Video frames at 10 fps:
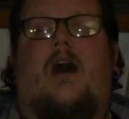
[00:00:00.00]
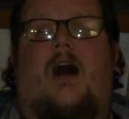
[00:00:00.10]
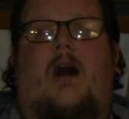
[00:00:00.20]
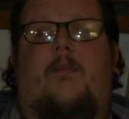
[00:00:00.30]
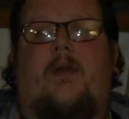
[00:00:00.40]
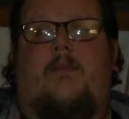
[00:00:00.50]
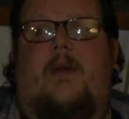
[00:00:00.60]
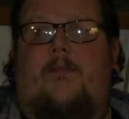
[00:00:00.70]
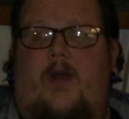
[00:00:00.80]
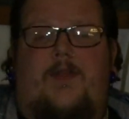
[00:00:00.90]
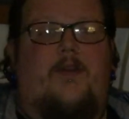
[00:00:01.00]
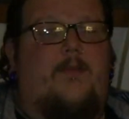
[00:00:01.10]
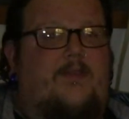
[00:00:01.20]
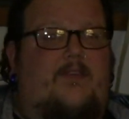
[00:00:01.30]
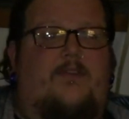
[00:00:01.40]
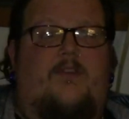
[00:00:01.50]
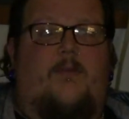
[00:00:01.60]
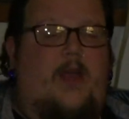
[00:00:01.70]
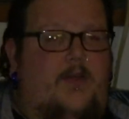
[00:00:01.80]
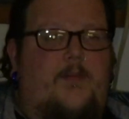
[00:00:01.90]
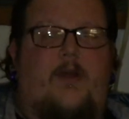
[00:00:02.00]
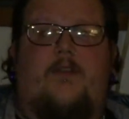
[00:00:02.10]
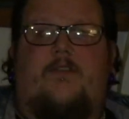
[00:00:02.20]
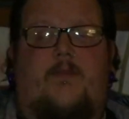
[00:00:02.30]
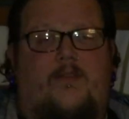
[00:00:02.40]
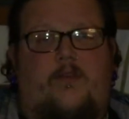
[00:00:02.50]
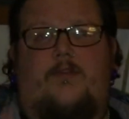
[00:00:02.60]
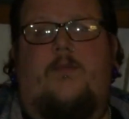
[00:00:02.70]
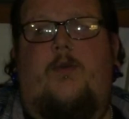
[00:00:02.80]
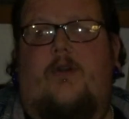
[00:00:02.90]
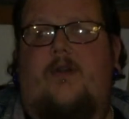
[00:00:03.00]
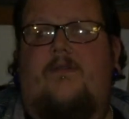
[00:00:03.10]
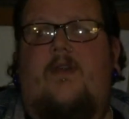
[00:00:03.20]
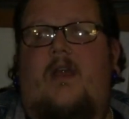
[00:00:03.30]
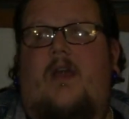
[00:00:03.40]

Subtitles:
And my brother, my sister, my other brothers have been so supportive,